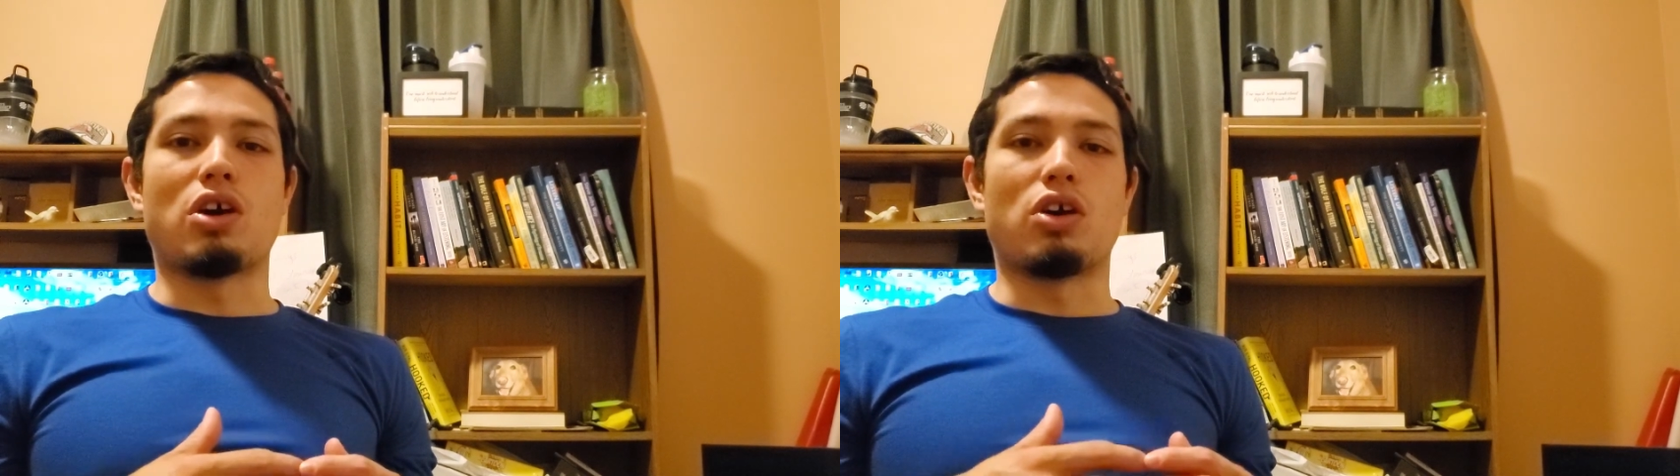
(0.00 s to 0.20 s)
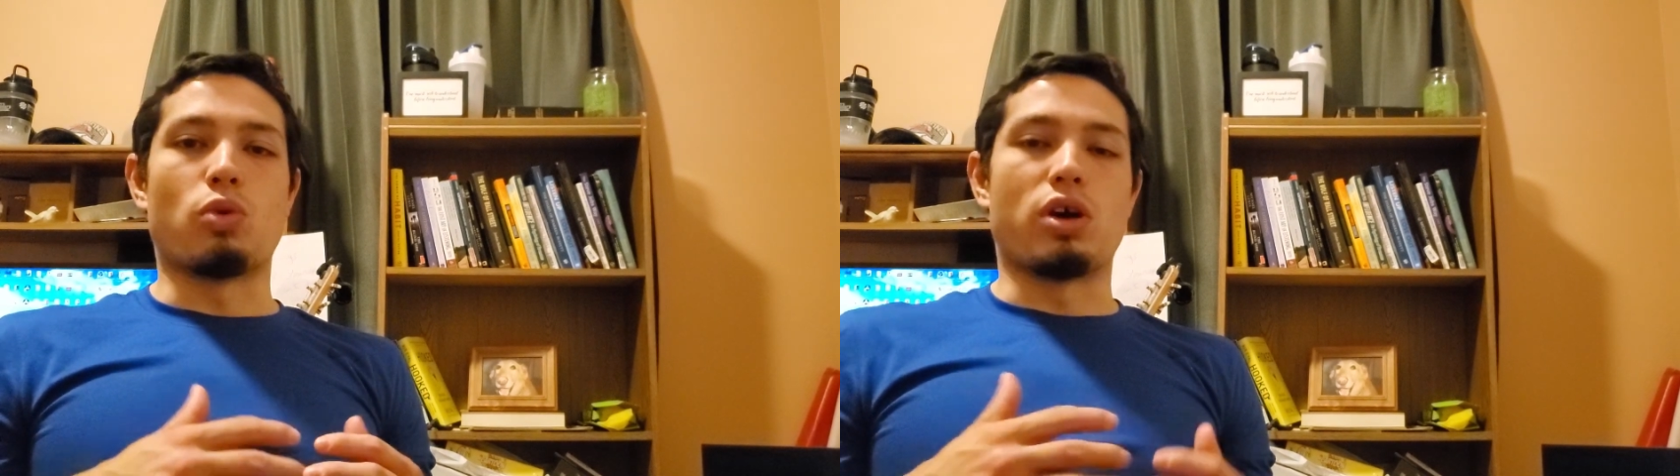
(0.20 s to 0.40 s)

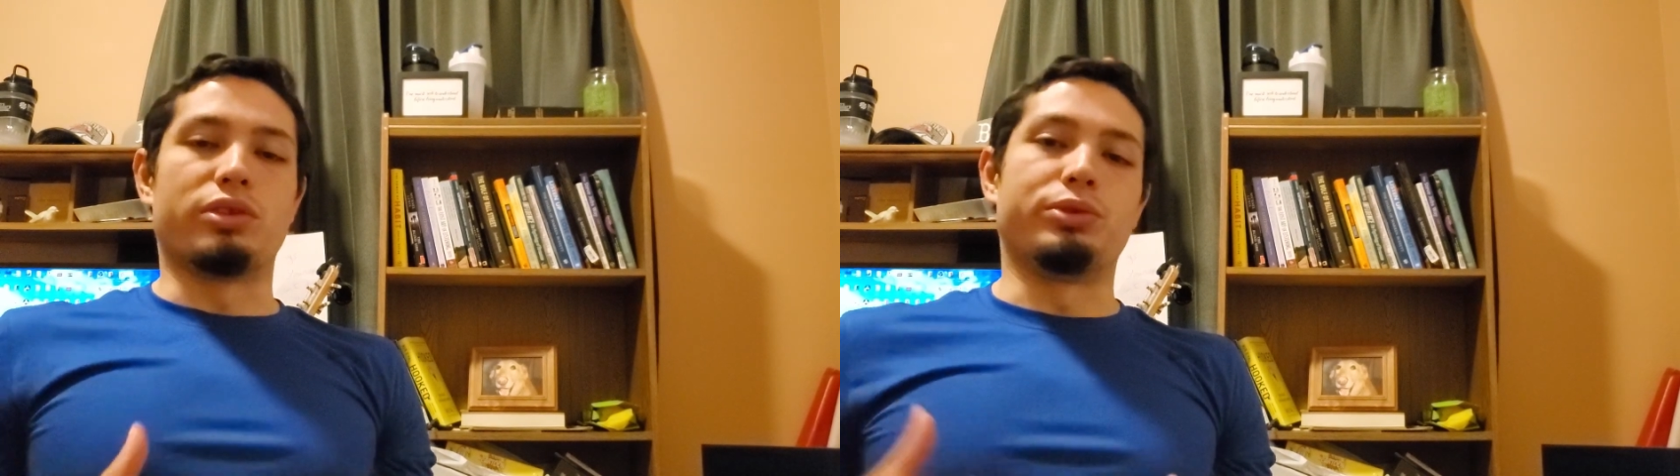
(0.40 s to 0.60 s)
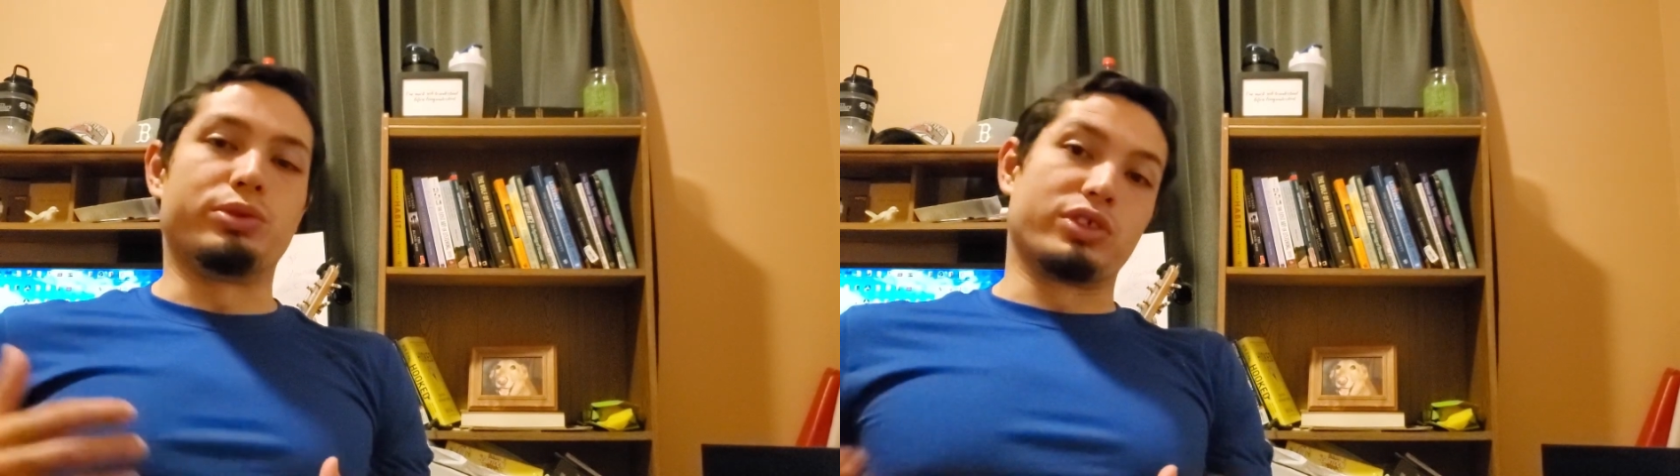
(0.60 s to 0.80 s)
while
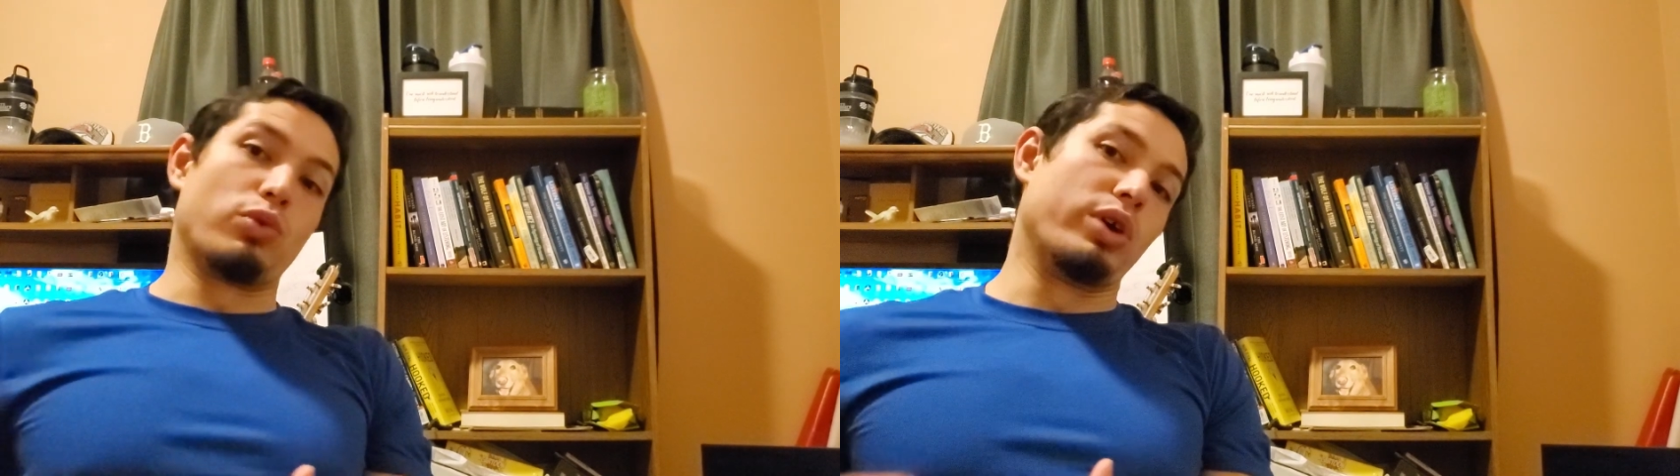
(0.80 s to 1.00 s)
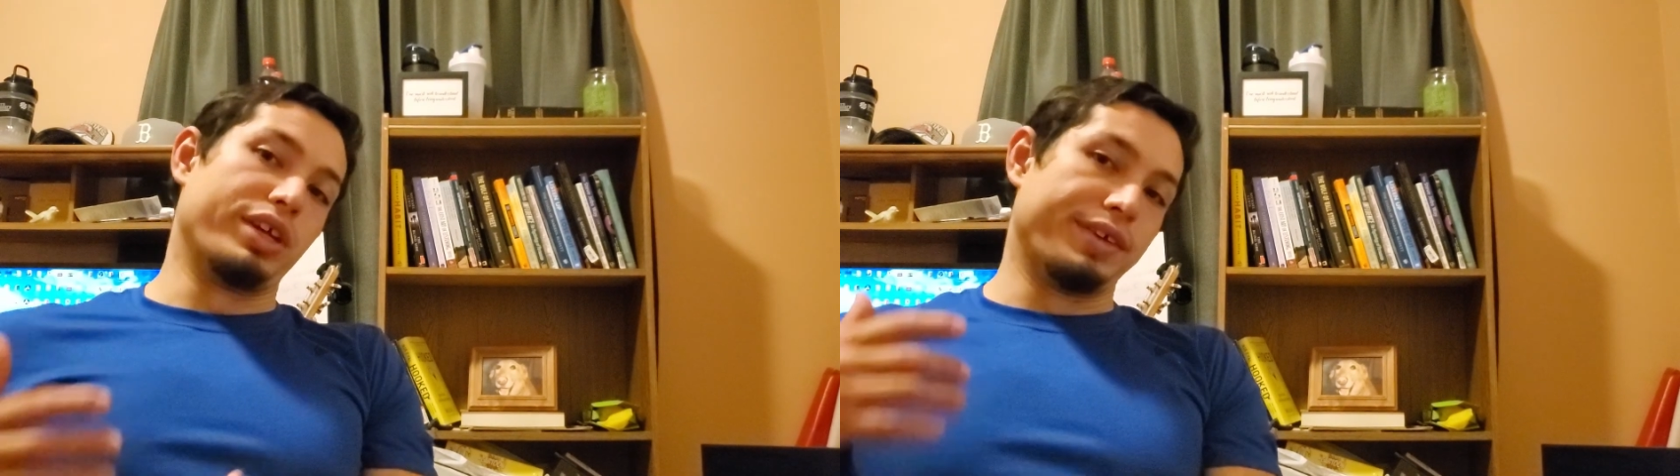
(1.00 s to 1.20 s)
losing
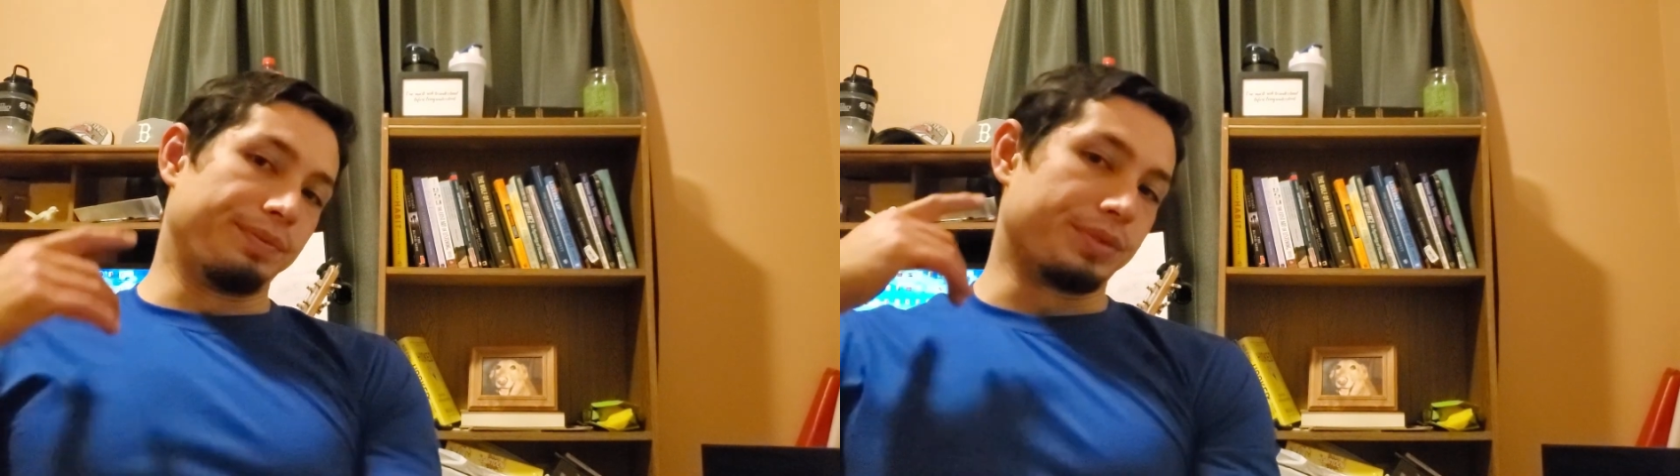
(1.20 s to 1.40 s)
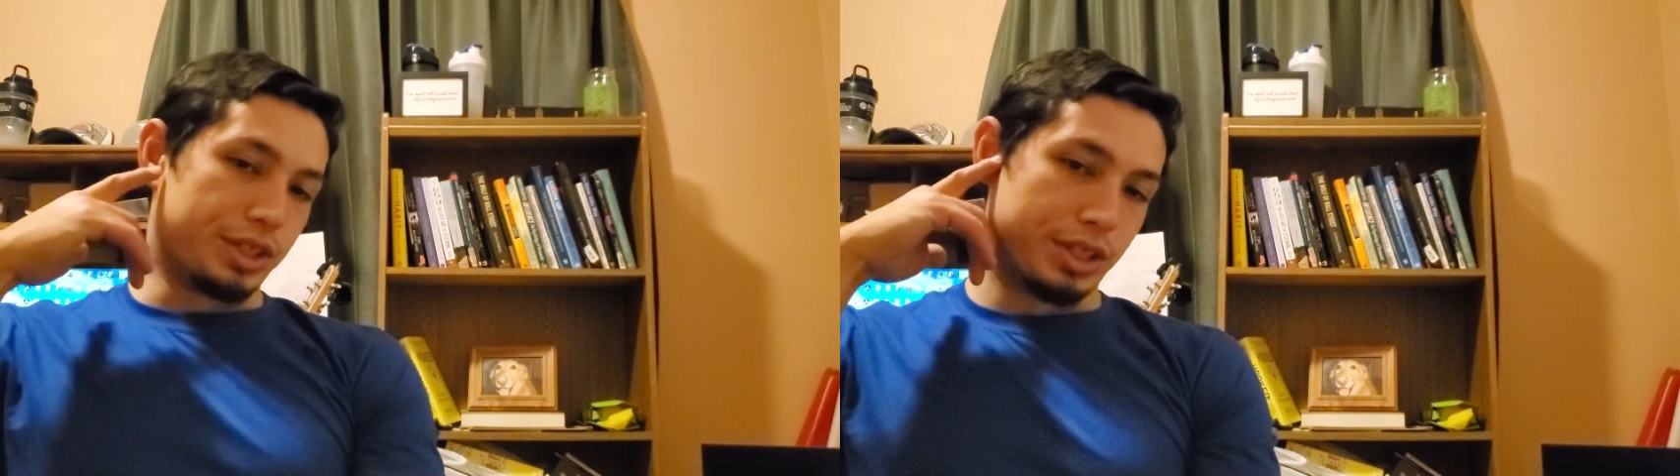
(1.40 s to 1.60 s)
weight?
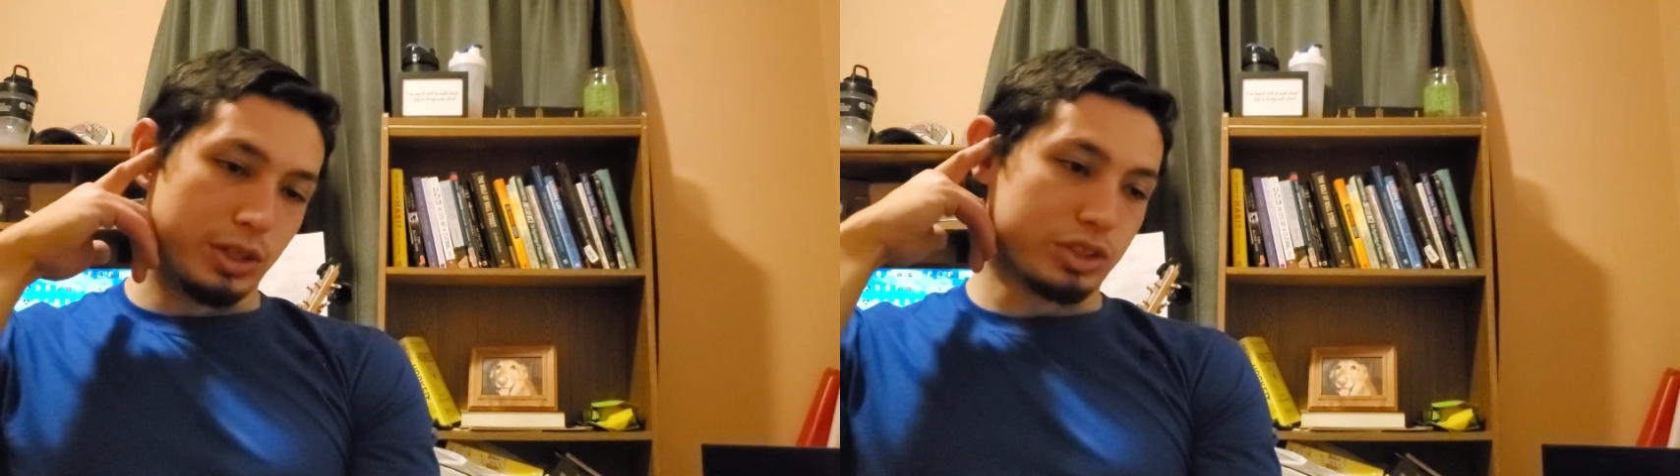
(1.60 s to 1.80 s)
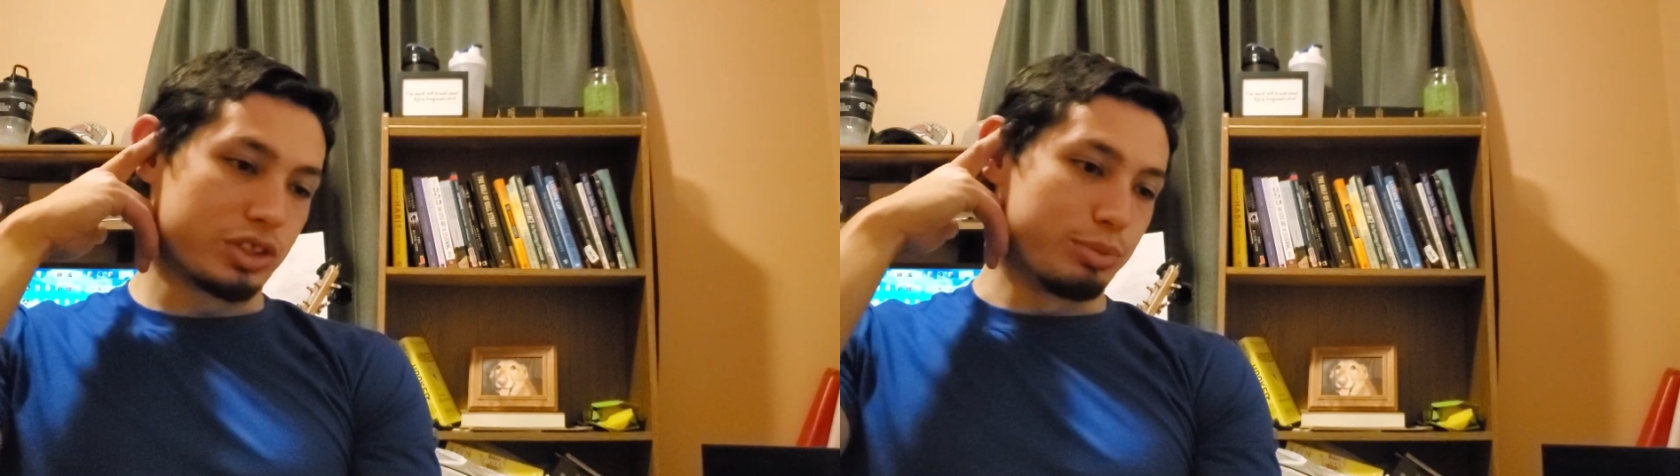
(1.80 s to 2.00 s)
You know,
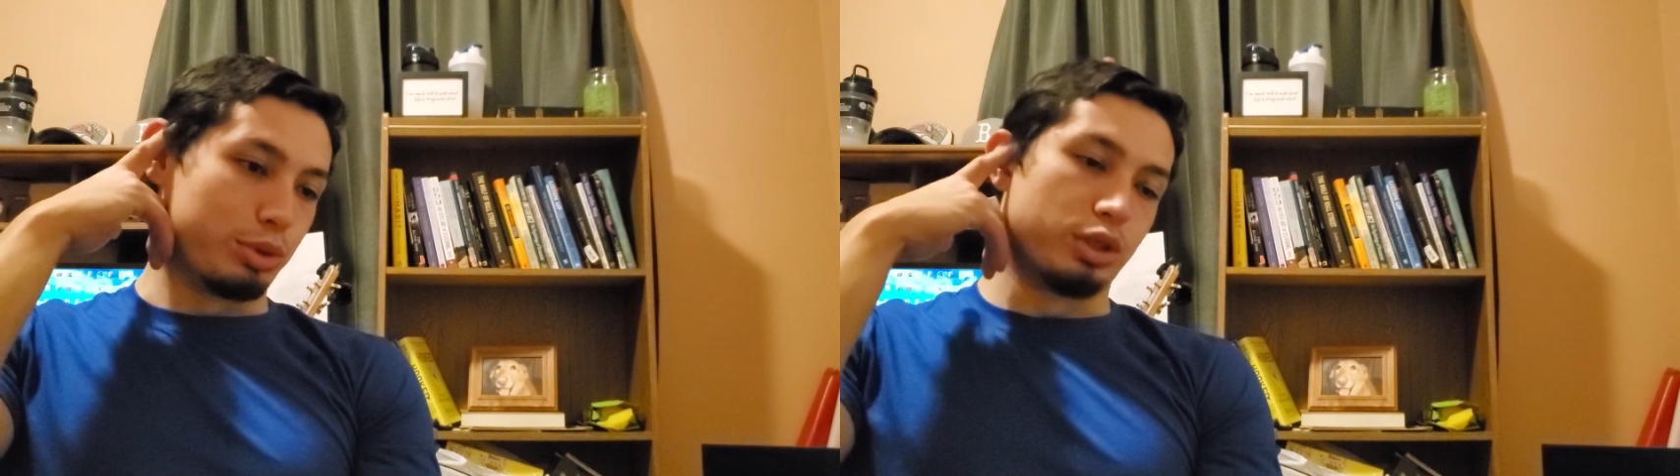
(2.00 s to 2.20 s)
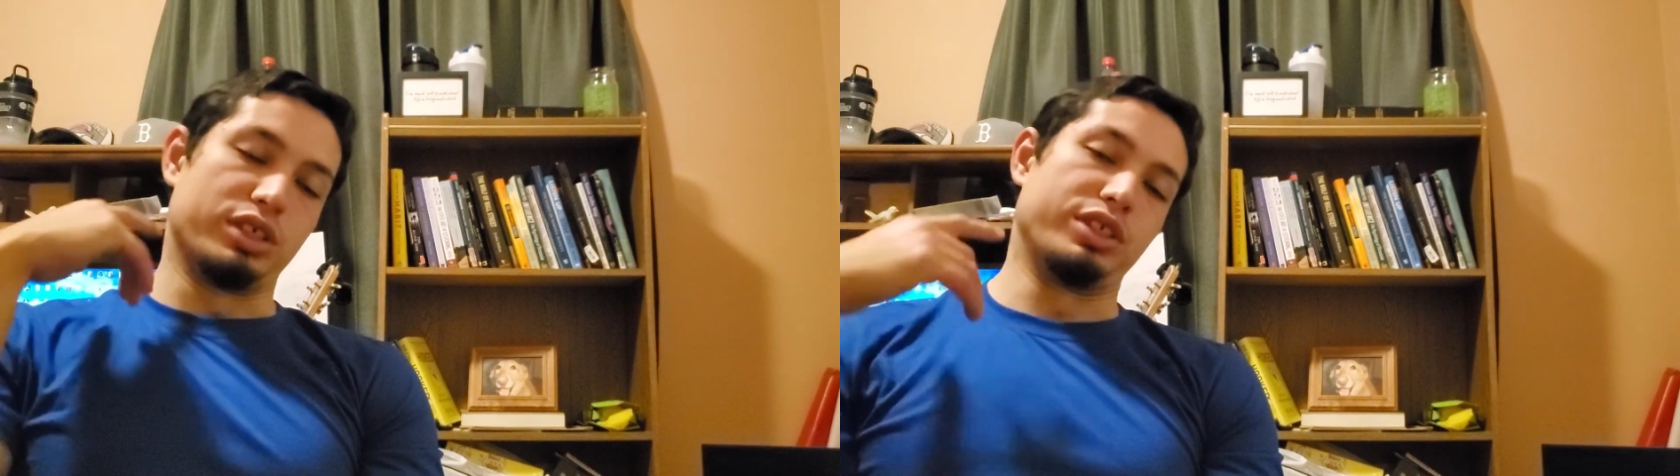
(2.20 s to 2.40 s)
just to
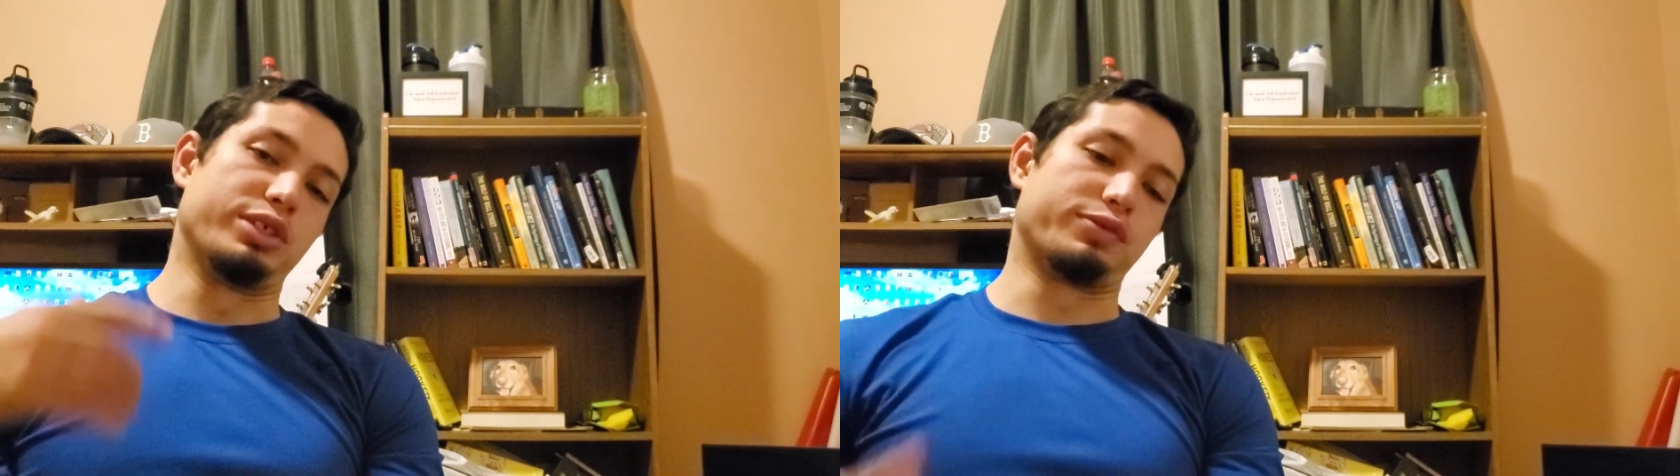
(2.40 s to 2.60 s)
put it in a